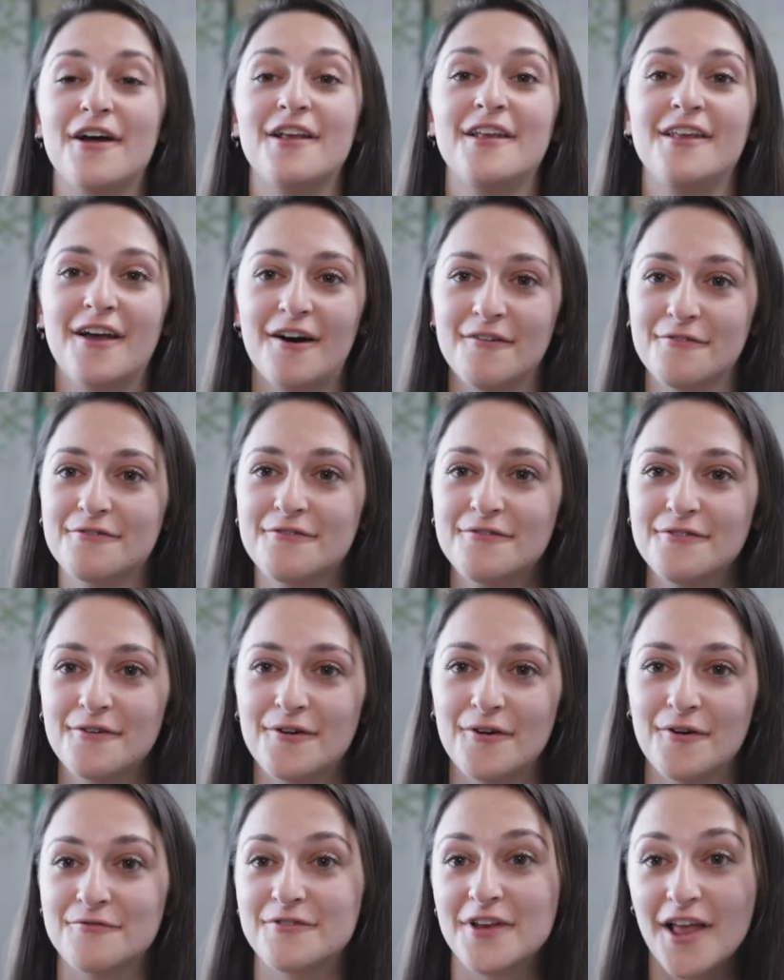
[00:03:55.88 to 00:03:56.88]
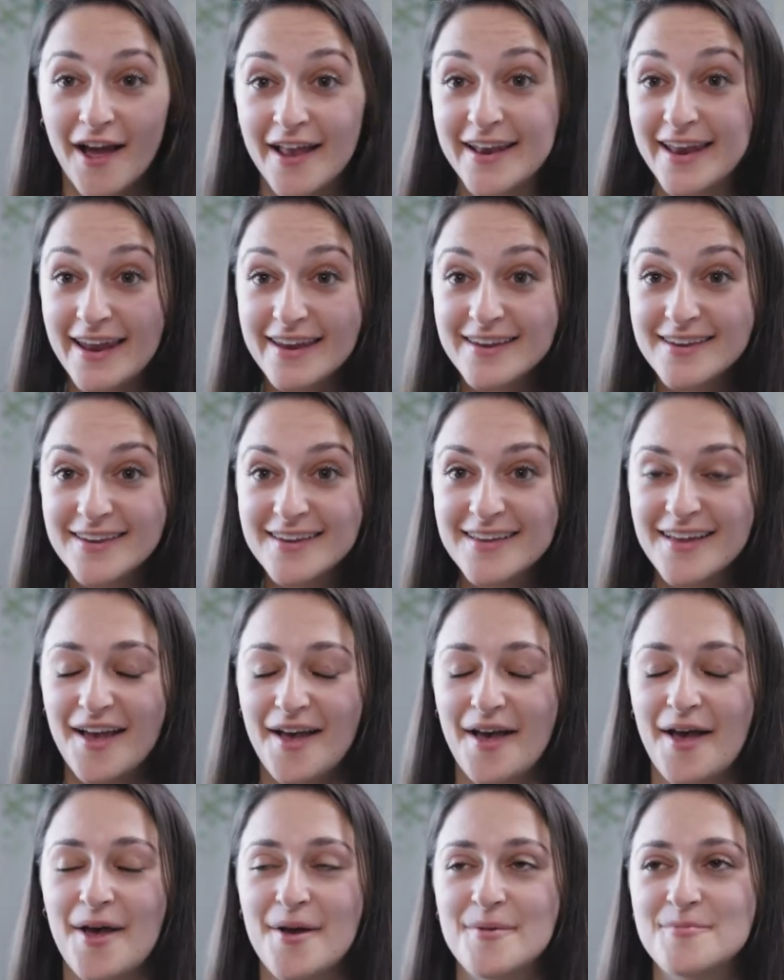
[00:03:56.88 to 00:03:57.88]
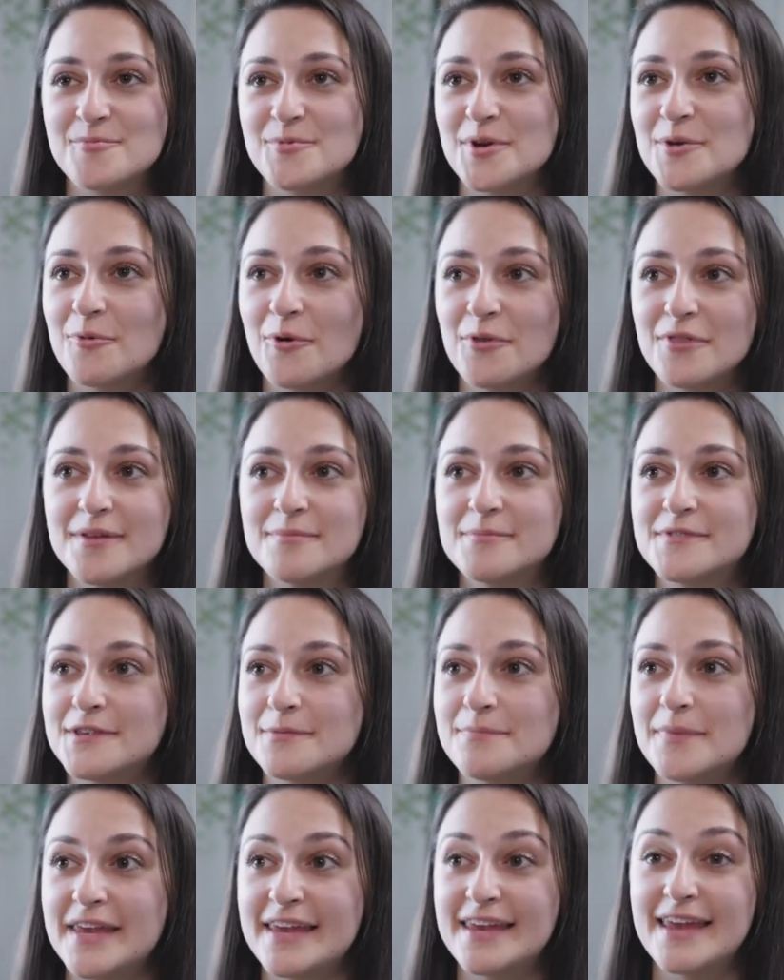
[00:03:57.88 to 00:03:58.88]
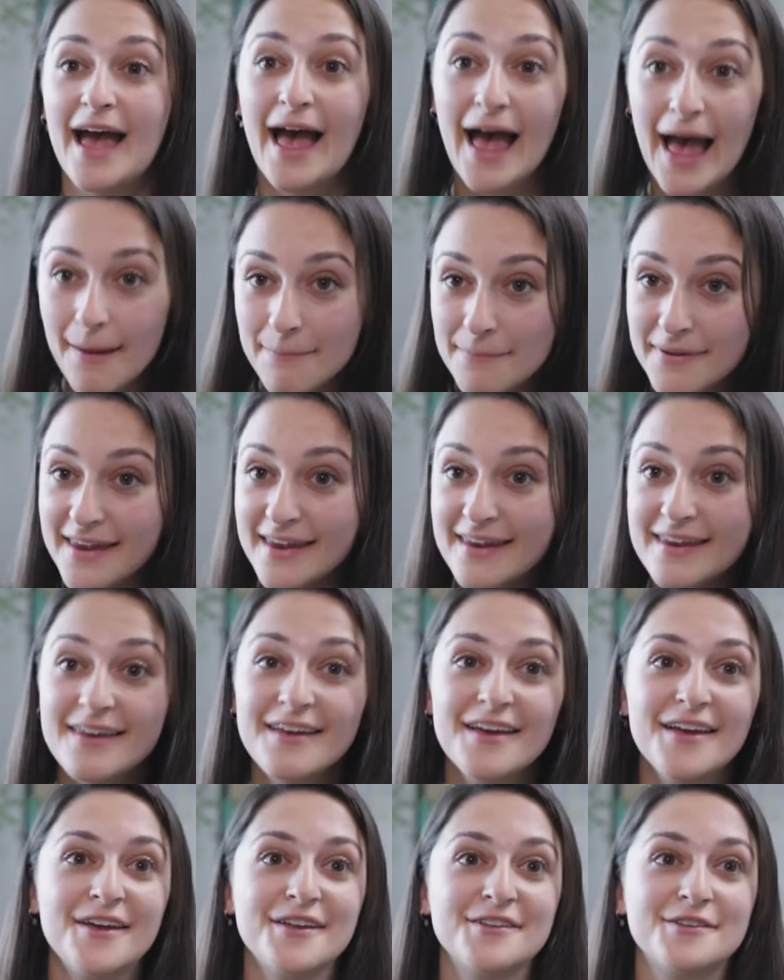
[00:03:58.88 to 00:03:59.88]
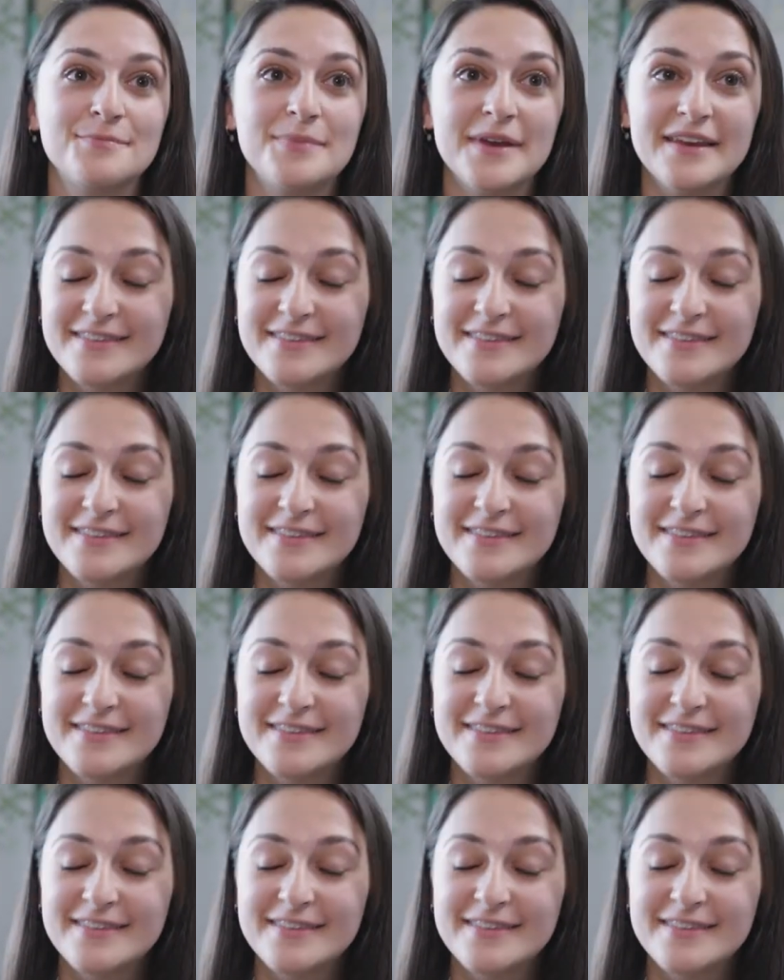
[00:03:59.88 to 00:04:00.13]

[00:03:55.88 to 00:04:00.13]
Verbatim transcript: a love of learning. Um, we want them to be happy, to be